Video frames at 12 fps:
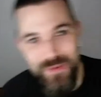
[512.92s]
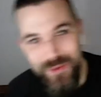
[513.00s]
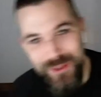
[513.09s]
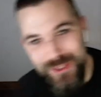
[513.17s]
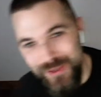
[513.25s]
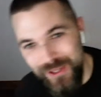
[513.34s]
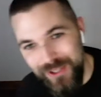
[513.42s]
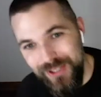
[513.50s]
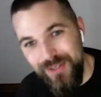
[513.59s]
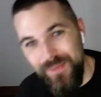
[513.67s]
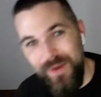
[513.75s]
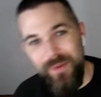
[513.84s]
couldn't afford to do it.
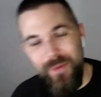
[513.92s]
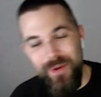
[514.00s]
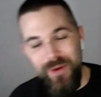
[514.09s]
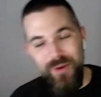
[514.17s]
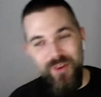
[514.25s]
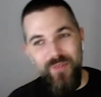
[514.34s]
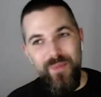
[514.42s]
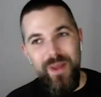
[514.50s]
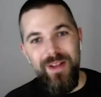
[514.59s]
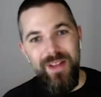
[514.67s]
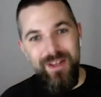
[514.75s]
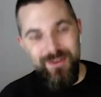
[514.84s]
Couldn't do it. But it would have
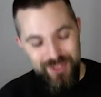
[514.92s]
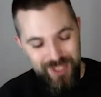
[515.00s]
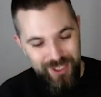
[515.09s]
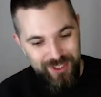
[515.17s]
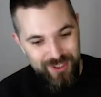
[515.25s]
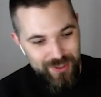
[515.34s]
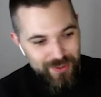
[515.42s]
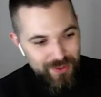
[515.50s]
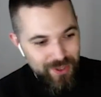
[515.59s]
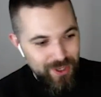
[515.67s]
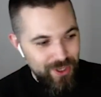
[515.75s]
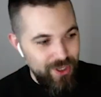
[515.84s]
been interesting to
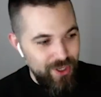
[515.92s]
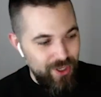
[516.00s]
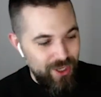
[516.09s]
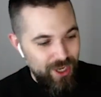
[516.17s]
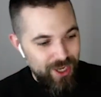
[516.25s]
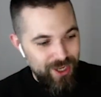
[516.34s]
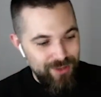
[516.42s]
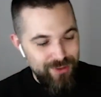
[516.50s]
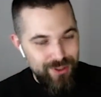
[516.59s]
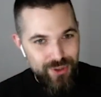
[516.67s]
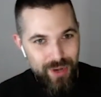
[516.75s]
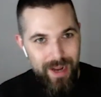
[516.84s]

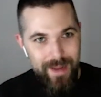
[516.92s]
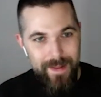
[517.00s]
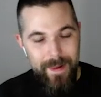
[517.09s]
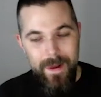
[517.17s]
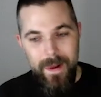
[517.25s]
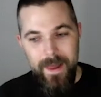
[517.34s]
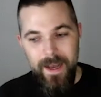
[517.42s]
try.